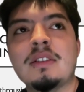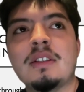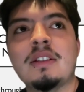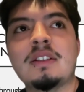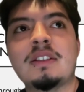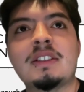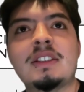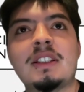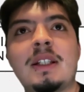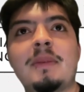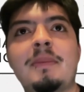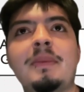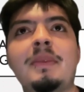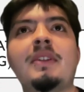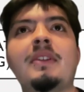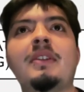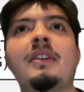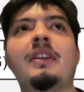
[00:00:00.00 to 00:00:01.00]

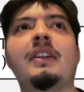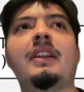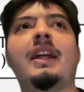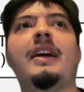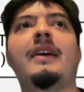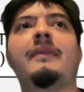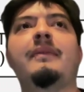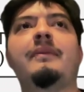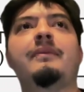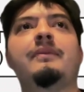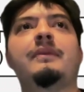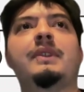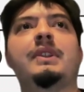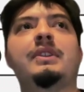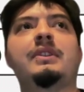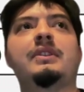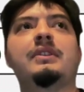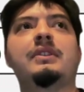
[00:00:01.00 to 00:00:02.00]
accept that
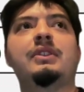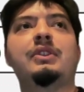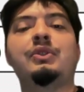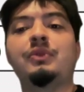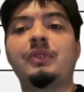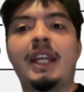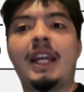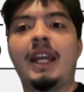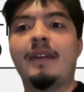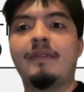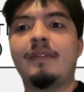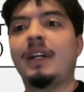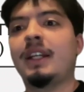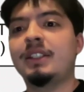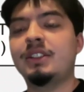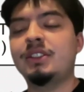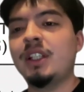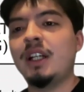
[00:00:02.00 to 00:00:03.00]
you can
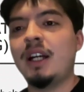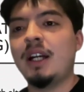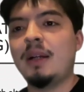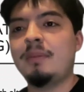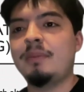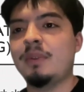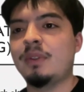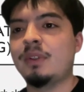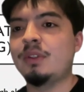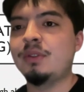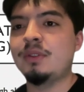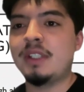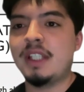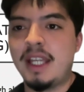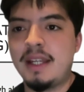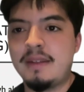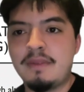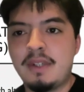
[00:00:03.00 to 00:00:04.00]
find a job or you
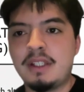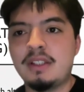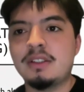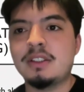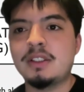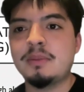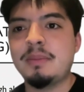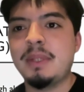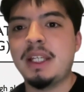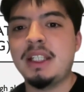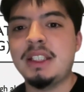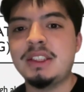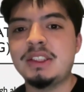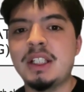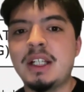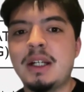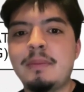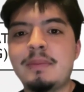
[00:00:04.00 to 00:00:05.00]
can find a good paying
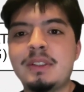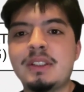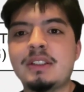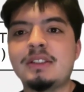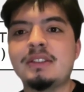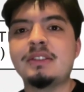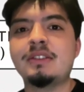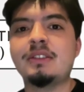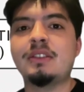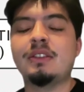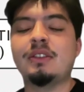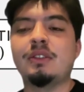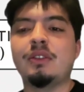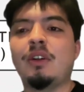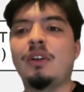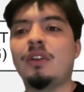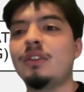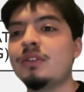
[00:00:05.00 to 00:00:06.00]
job since
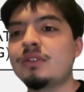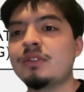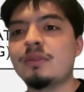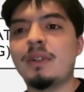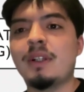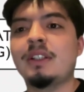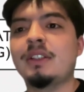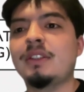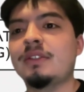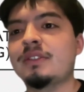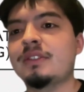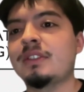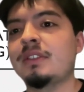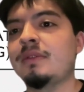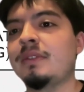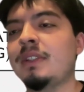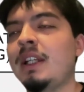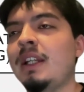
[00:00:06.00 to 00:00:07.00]
all you're surrounding
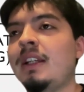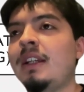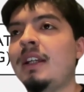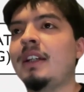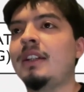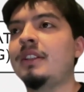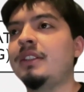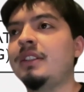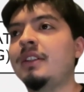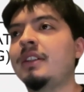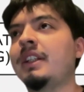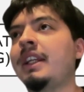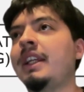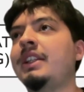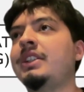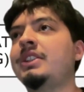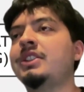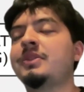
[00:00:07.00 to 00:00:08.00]
yourself at a young
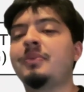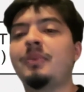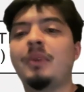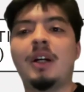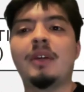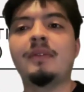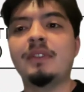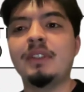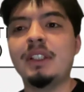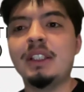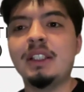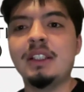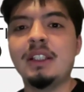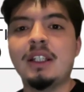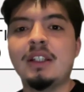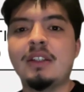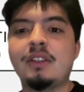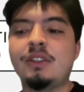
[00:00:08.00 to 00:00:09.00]
age is
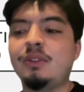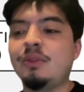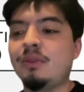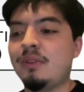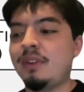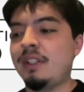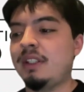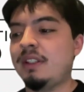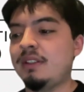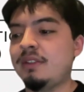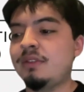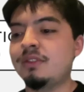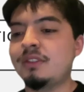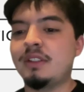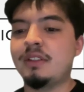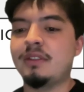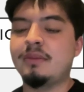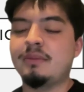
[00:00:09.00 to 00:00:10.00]
poverty. You
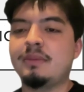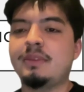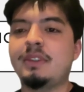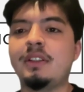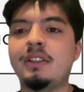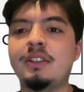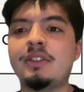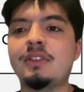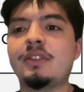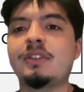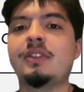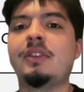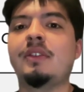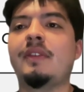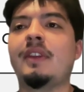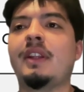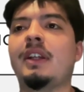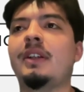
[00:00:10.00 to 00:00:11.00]
start telling
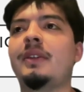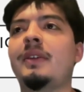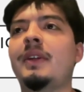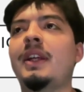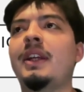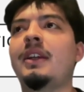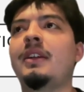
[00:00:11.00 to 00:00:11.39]
yourself that